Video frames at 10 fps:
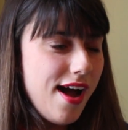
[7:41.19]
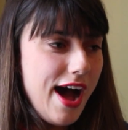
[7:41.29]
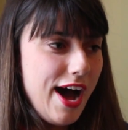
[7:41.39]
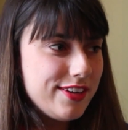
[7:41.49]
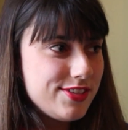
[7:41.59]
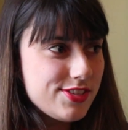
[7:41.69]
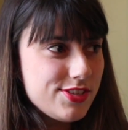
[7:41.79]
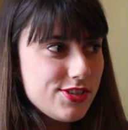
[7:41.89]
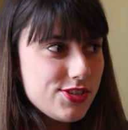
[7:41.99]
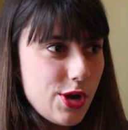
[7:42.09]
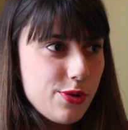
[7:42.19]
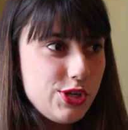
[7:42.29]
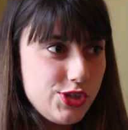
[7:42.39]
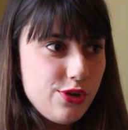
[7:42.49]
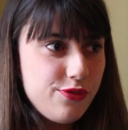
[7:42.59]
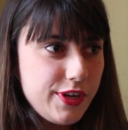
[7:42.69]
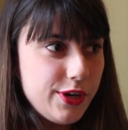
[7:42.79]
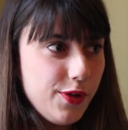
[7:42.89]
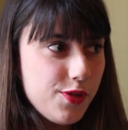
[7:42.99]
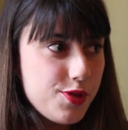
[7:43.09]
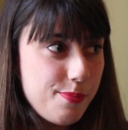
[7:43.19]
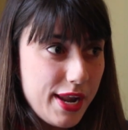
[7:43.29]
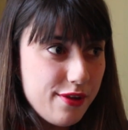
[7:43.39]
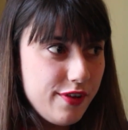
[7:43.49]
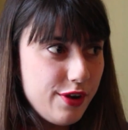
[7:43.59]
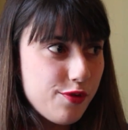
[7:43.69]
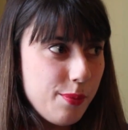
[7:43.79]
And so you do feel the benefit